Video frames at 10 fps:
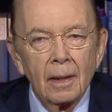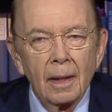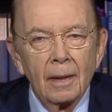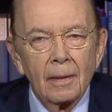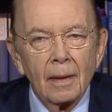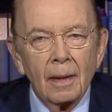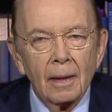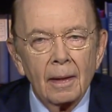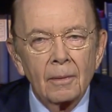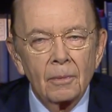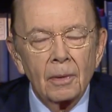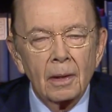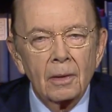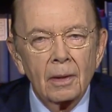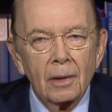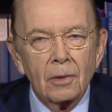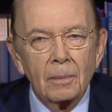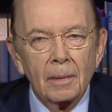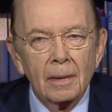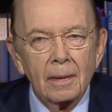and uh, it really touched
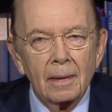me.